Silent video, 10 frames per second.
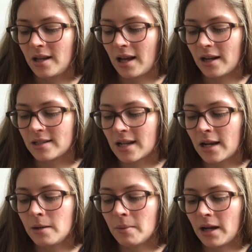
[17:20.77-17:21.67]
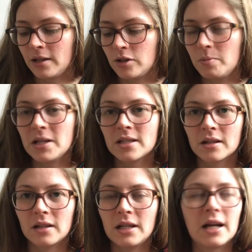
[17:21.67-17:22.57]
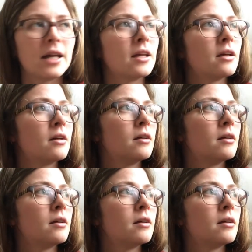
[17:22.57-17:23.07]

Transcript: And it's kind of mad, you basically like